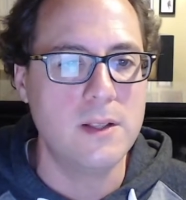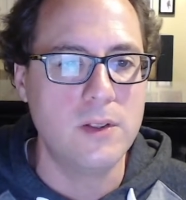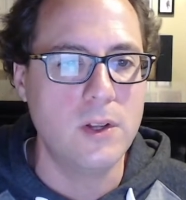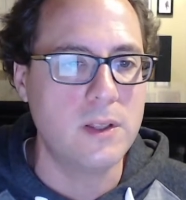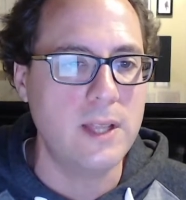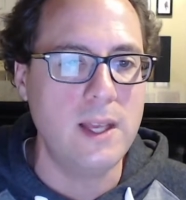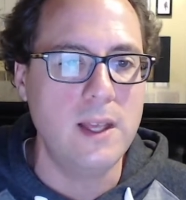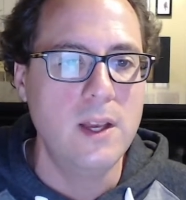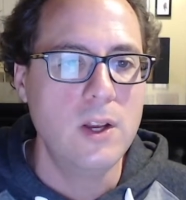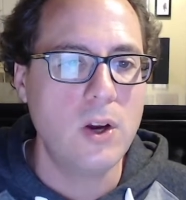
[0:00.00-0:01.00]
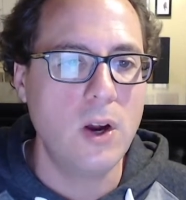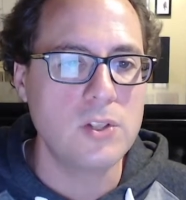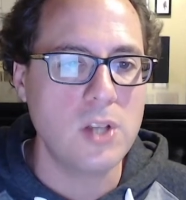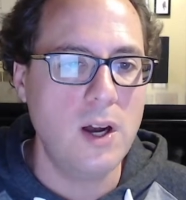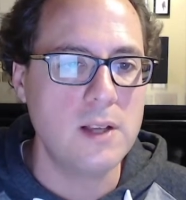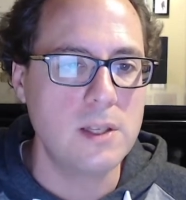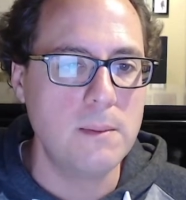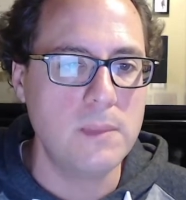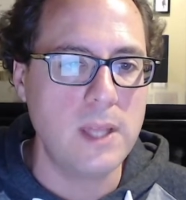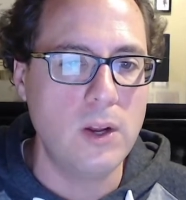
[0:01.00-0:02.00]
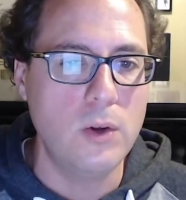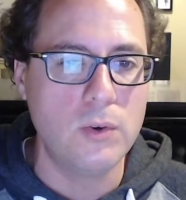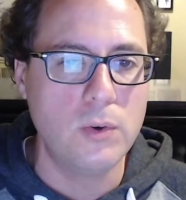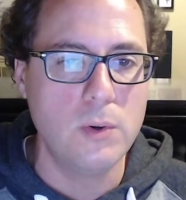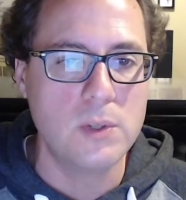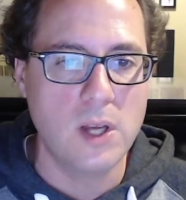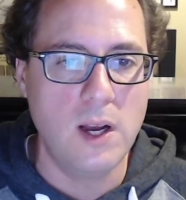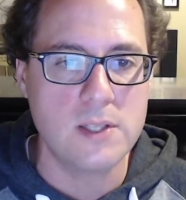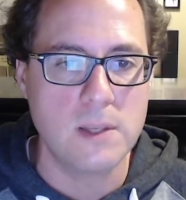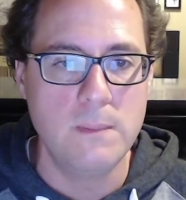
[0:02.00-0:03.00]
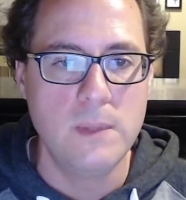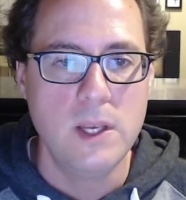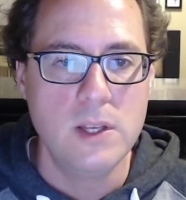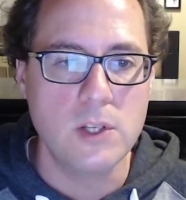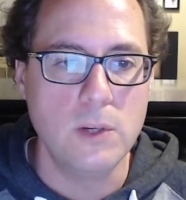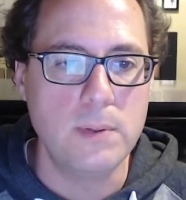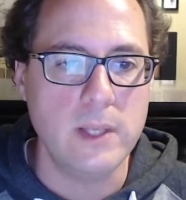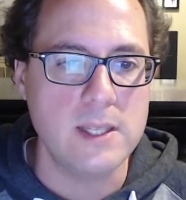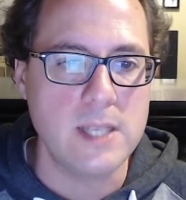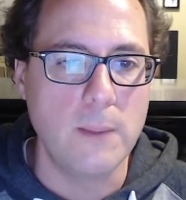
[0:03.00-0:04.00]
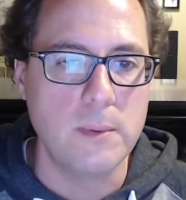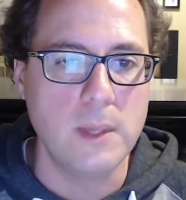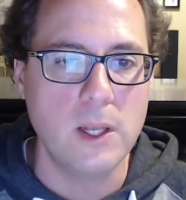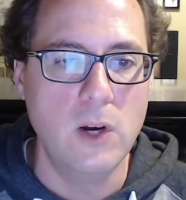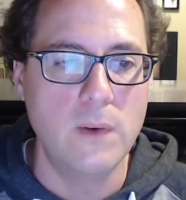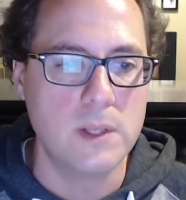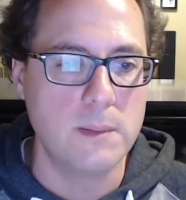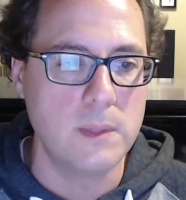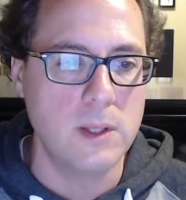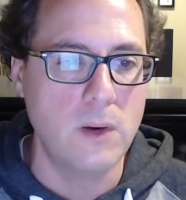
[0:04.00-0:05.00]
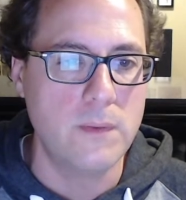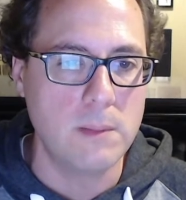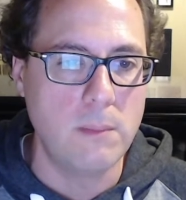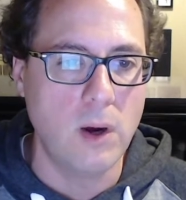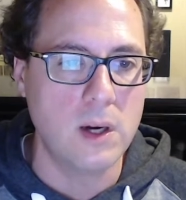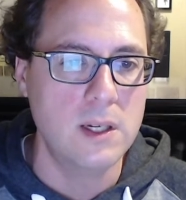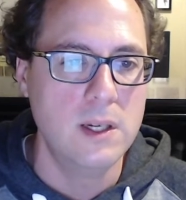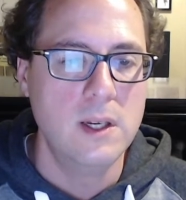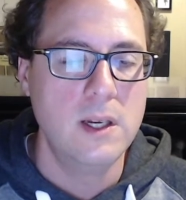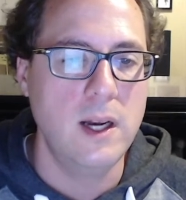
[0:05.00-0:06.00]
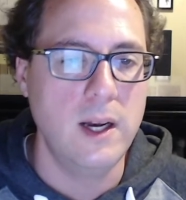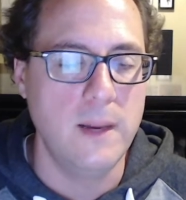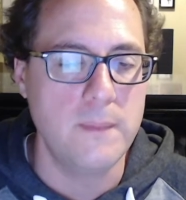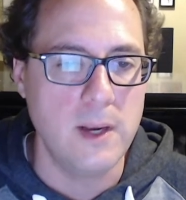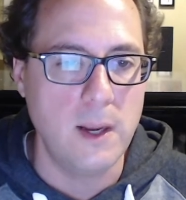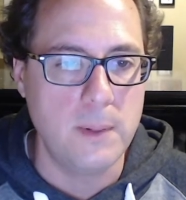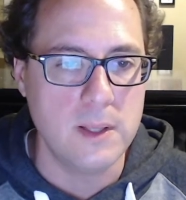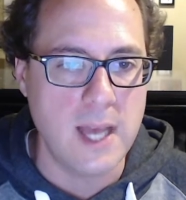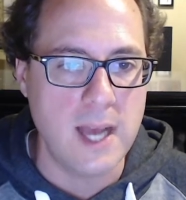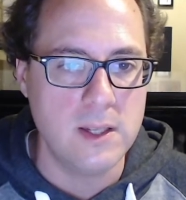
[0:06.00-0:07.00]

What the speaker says: Look, Carl's awesome. That whole crew is awesome. So please help them get over the mark. And I'll put that